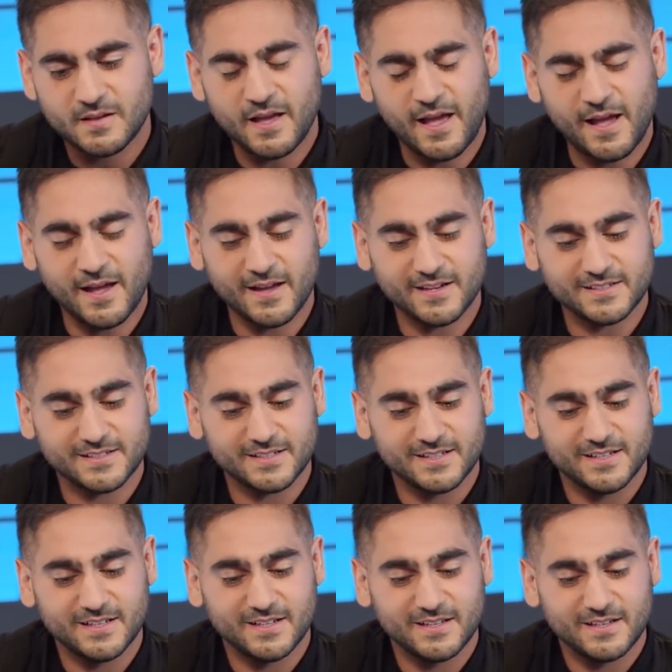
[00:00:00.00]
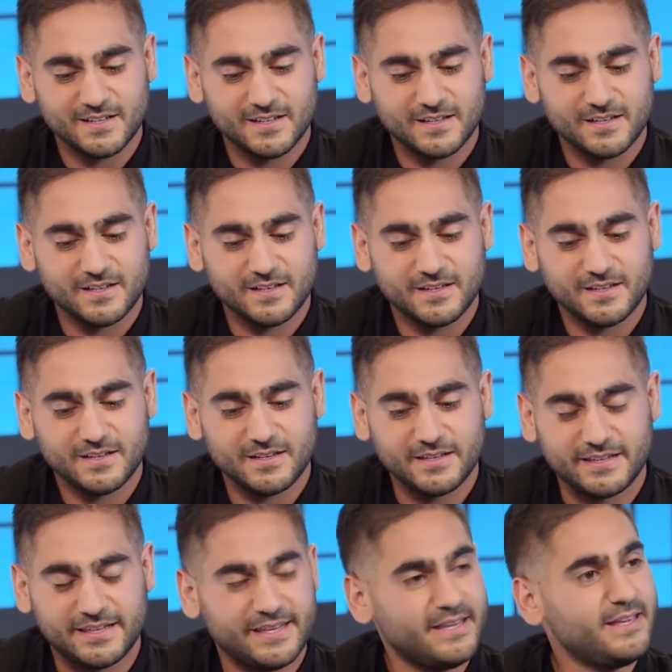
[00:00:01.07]
And
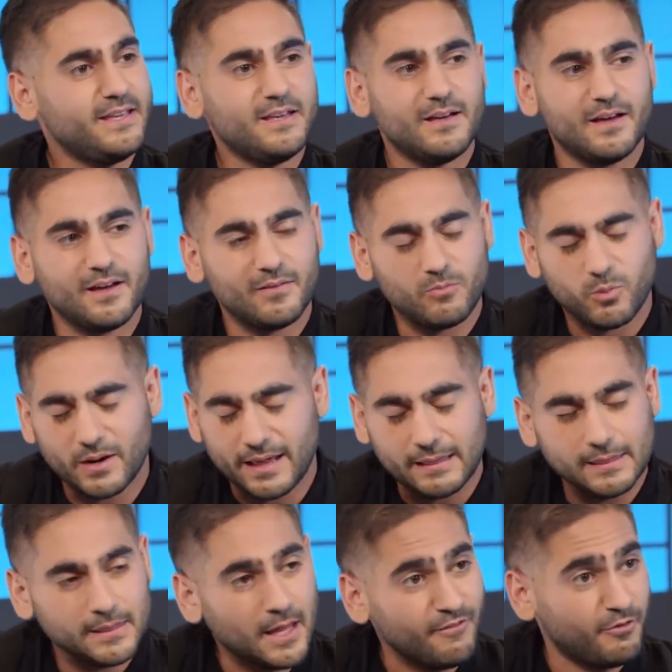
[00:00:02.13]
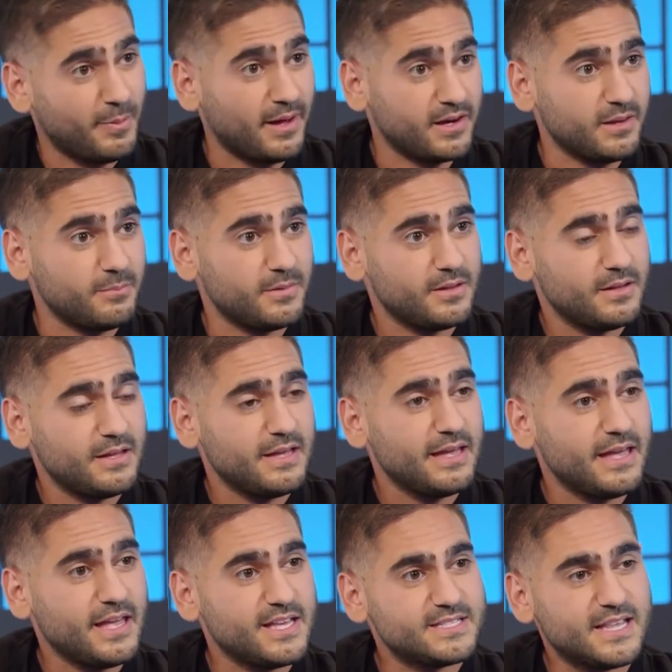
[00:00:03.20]
he what I love about him
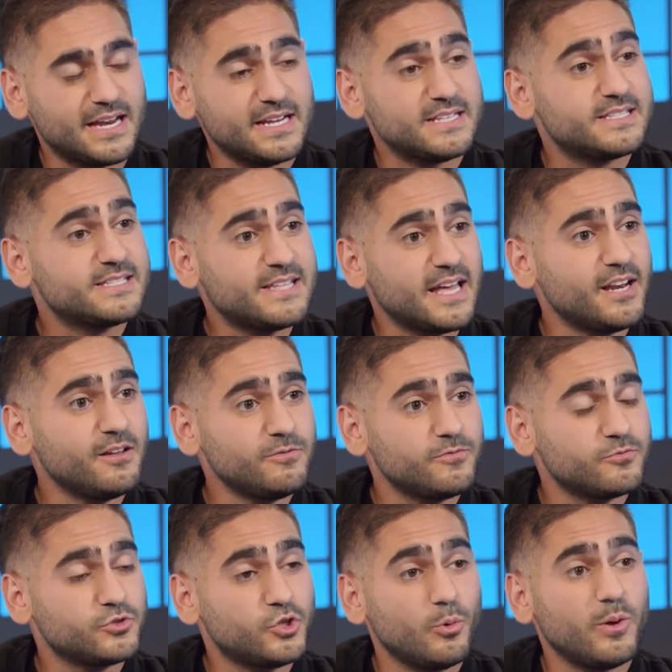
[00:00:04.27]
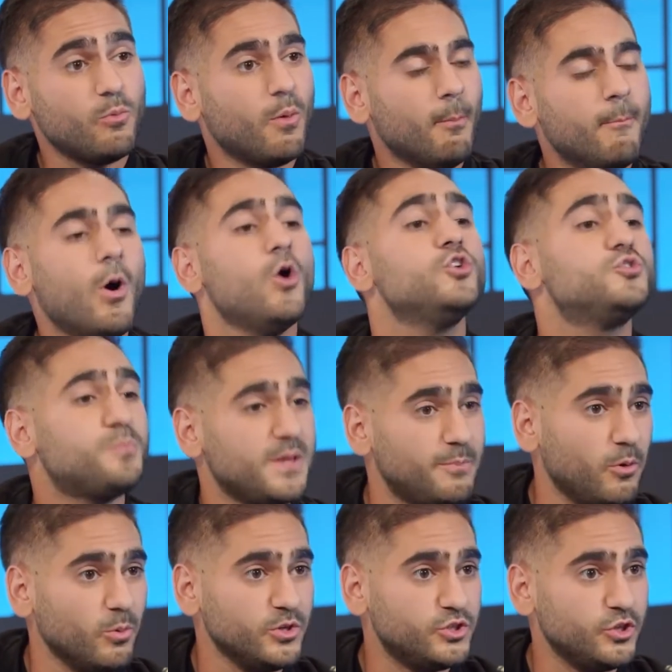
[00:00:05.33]
is that instead of doing what most
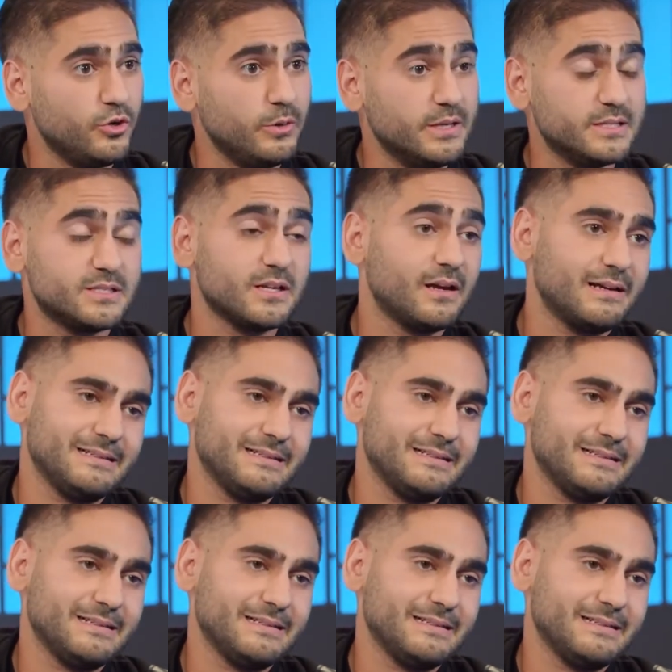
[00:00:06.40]
people would do is